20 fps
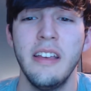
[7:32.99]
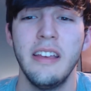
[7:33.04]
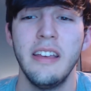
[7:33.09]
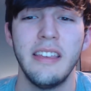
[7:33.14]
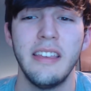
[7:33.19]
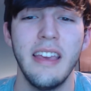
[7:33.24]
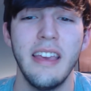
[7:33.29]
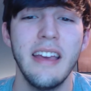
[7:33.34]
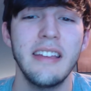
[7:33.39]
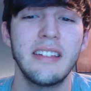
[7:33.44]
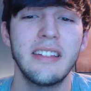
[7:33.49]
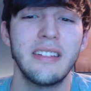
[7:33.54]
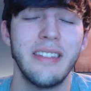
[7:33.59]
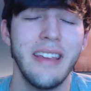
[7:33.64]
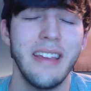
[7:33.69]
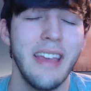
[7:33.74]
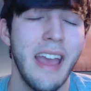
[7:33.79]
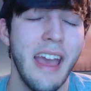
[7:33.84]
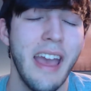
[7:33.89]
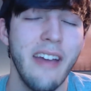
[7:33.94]
Yes,
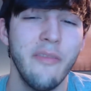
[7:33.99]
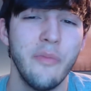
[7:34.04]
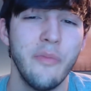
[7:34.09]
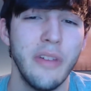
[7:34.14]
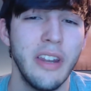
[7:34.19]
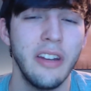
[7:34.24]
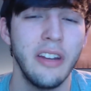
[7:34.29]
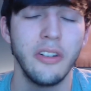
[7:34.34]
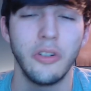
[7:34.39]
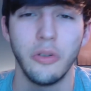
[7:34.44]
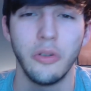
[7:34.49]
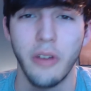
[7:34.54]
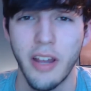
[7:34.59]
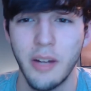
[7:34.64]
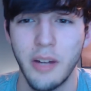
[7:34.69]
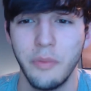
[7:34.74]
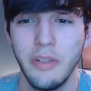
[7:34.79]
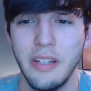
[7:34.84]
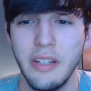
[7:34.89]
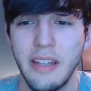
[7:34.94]
they have been
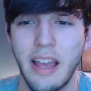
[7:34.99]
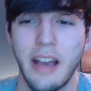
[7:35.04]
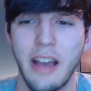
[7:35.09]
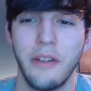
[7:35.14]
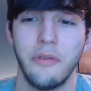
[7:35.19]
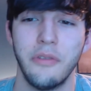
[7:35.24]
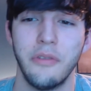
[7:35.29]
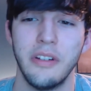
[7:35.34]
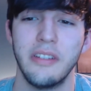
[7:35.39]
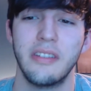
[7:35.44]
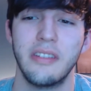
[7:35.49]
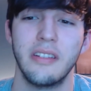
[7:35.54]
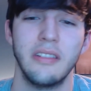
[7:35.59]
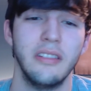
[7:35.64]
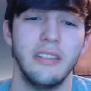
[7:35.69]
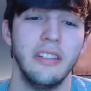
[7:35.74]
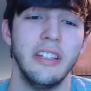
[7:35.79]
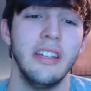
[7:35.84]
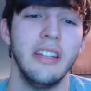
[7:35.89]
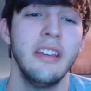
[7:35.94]
incredibly down
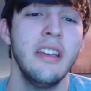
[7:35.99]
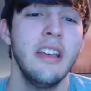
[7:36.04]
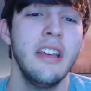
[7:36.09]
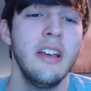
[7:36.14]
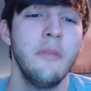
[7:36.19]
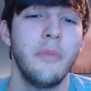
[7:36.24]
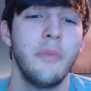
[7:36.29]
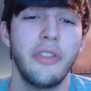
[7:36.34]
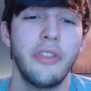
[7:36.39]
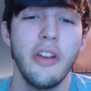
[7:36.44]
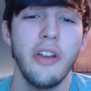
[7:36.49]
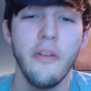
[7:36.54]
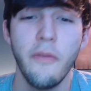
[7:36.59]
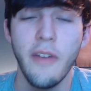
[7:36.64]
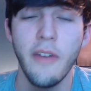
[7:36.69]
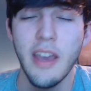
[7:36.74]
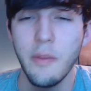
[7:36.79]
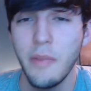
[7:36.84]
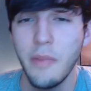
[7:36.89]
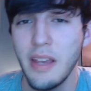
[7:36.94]
recently, but their
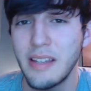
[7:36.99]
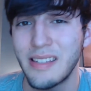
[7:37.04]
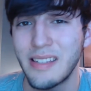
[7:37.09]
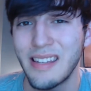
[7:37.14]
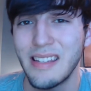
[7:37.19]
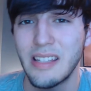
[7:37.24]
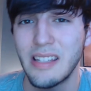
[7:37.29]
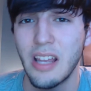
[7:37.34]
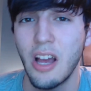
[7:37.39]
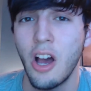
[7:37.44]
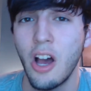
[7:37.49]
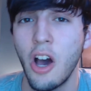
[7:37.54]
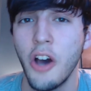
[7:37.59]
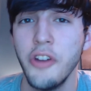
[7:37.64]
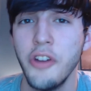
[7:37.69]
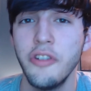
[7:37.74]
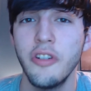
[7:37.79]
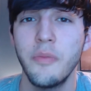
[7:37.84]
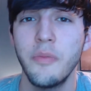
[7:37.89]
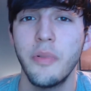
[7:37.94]
fan base is
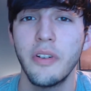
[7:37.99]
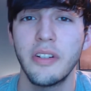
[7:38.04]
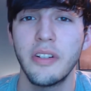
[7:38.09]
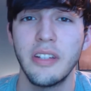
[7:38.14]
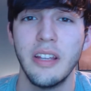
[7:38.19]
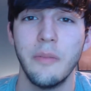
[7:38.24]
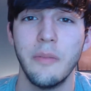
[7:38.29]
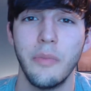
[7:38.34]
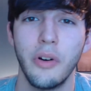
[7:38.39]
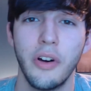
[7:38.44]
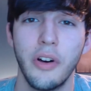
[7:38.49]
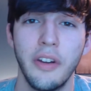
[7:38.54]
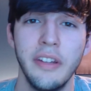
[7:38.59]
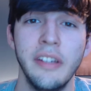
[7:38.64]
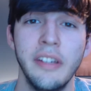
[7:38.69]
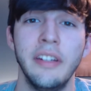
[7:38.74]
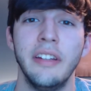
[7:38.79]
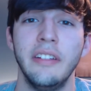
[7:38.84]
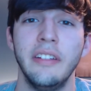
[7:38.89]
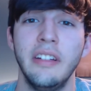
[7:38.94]
100% bought
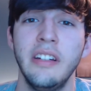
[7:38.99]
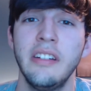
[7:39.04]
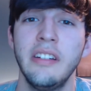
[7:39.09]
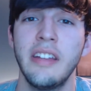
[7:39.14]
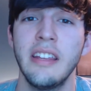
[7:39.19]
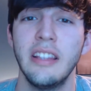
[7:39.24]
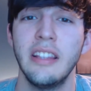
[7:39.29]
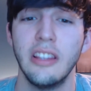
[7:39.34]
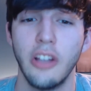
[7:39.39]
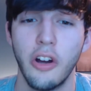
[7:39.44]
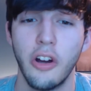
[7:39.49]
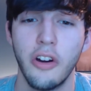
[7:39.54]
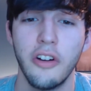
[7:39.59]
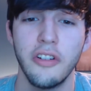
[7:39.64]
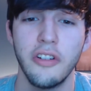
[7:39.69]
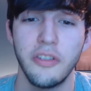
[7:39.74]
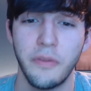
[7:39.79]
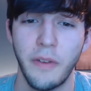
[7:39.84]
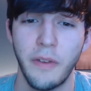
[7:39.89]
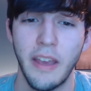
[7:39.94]
in, and it is a
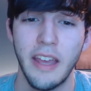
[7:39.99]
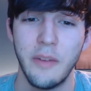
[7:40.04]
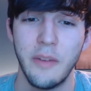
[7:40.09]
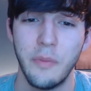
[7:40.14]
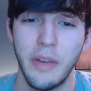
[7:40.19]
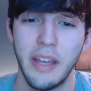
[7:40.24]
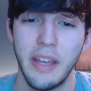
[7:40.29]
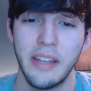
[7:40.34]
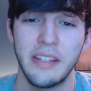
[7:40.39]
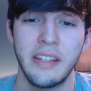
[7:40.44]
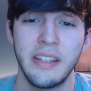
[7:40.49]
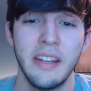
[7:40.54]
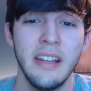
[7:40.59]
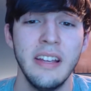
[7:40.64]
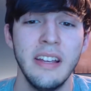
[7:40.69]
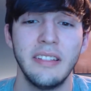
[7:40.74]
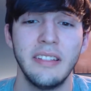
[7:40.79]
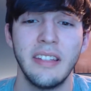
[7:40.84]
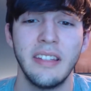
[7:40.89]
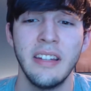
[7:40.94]
large fan base.
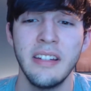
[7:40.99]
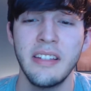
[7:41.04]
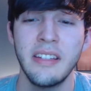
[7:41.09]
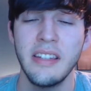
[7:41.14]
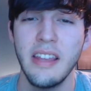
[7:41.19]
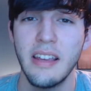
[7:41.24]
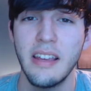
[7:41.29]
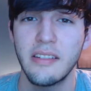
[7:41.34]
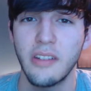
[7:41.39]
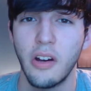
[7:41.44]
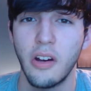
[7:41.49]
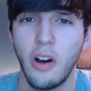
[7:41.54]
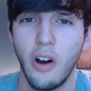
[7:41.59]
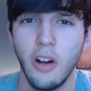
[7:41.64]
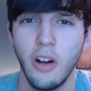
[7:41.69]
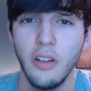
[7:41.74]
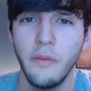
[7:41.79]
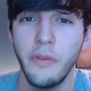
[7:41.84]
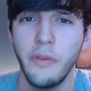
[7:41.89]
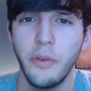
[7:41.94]
Tennessee has
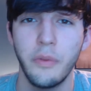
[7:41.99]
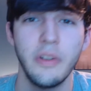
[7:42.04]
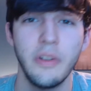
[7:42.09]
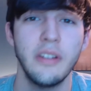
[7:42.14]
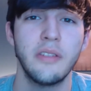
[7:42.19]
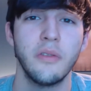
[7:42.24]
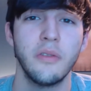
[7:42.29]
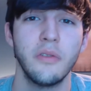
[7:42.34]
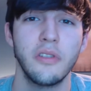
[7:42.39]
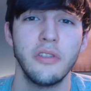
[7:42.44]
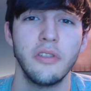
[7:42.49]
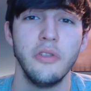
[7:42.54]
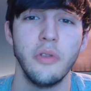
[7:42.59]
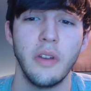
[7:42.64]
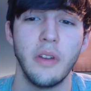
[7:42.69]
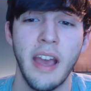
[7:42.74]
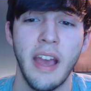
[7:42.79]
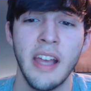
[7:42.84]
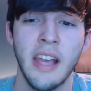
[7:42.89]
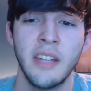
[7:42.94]
all of the resources you could
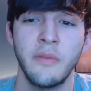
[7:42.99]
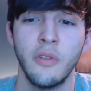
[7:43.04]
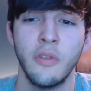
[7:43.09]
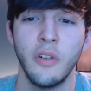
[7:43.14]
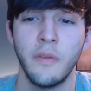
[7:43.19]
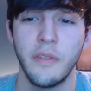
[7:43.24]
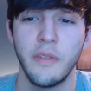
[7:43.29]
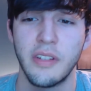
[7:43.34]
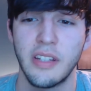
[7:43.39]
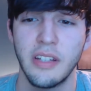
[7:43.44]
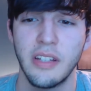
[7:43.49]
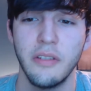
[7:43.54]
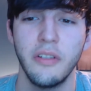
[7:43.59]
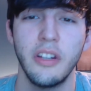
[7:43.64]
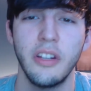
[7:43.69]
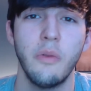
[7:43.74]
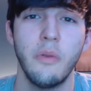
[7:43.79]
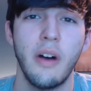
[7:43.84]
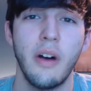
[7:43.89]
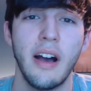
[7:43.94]
ask for,
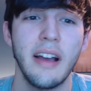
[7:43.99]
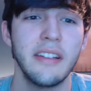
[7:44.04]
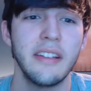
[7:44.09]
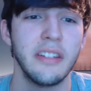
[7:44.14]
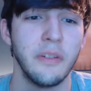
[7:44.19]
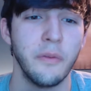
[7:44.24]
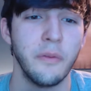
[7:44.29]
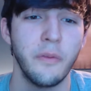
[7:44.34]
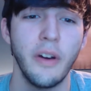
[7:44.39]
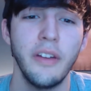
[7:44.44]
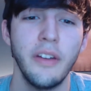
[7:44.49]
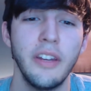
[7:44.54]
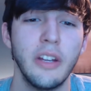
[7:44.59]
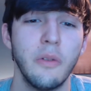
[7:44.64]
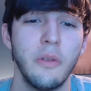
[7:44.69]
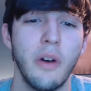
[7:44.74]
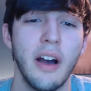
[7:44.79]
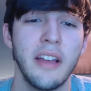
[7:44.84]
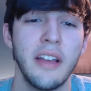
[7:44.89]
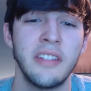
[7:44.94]
facility-wise and
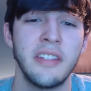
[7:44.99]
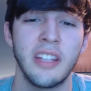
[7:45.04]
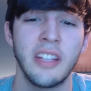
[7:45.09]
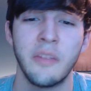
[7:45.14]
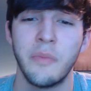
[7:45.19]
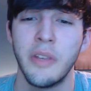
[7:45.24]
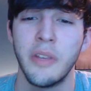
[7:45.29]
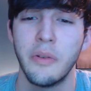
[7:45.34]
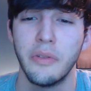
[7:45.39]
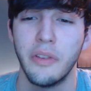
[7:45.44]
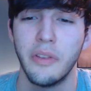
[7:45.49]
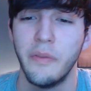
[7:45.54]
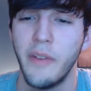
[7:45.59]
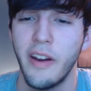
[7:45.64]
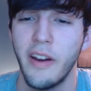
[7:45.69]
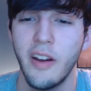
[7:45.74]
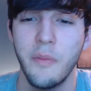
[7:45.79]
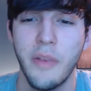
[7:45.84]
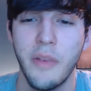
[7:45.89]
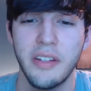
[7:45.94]
funding-wise, to compete with the
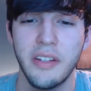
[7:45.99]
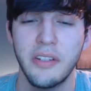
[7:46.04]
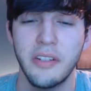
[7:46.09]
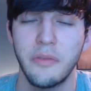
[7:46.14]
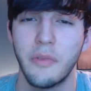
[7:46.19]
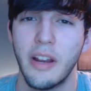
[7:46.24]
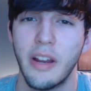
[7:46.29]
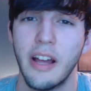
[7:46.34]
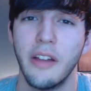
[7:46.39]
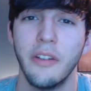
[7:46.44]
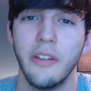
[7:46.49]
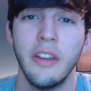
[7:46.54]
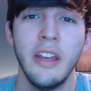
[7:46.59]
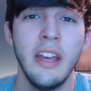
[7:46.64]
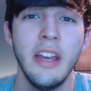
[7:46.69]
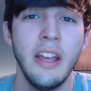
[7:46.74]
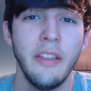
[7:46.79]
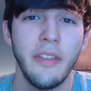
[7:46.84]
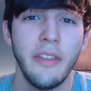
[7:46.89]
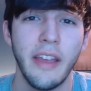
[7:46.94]
very best around.
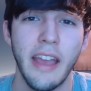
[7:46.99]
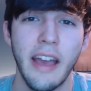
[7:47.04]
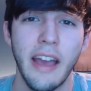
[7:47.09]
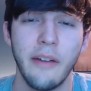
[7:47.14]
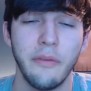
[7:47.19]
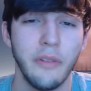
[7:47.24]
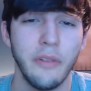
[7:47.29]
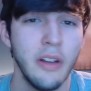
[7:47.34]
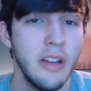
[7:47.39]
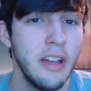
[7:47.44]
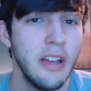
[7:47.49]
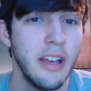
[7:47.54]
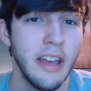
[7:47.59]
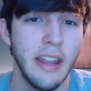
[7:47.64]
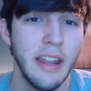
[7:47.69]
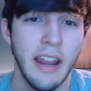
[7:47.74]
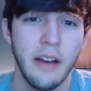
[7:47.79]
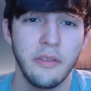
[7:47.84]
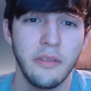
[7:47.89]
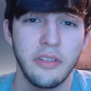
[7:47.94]
They have an
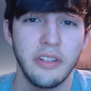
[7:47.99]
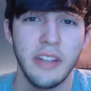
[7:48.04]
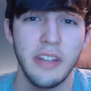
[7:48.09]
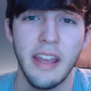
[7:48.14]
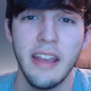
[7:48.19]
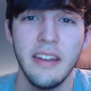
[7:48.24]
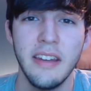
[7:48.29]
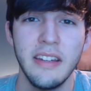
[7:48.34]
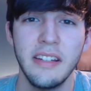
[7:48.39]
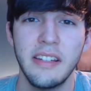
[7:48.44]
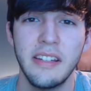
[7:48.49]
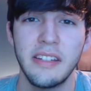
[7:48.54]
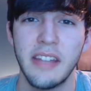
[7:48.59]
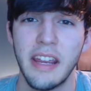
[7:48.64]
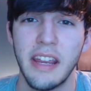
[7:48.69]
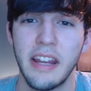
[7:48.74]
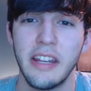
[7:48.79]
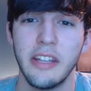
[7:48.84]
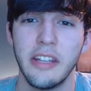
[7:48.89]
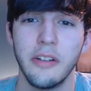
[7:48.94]
outstanding
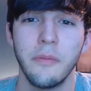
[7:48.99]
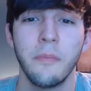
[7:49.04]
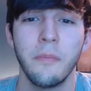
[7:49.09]
stadium.